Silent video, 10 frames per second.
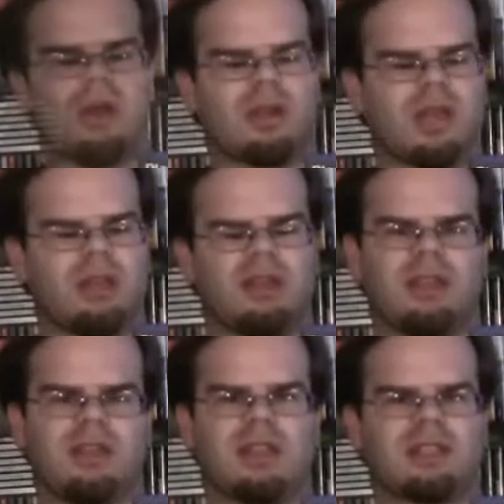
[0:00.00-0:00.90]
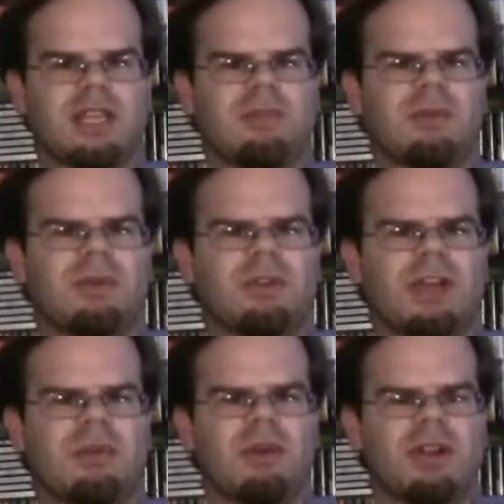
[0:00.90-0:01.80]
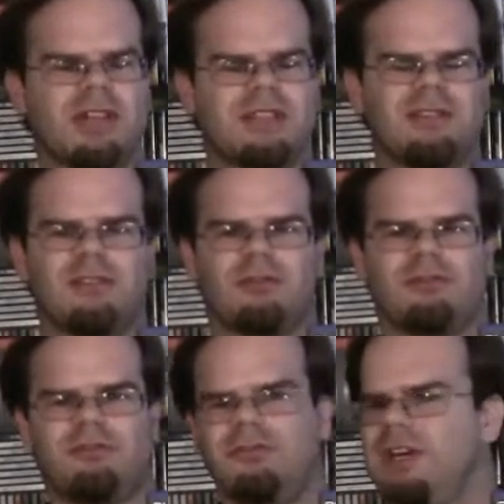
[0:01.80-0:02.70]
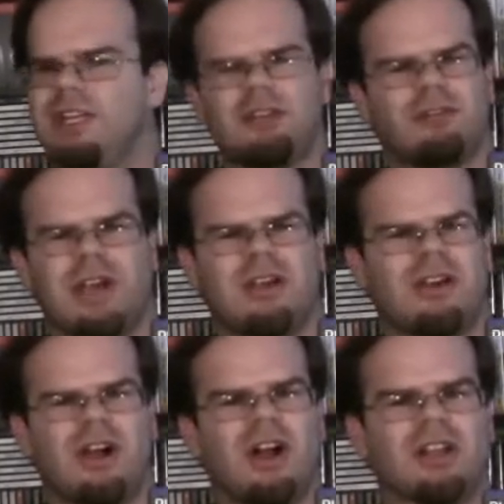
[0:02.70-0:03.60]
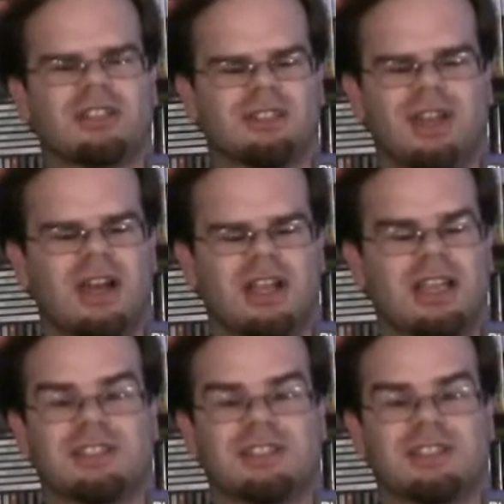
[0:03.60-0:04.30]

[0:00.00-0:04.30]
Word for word: Okay, the next game I want to talk about isn't really rare at all. It's not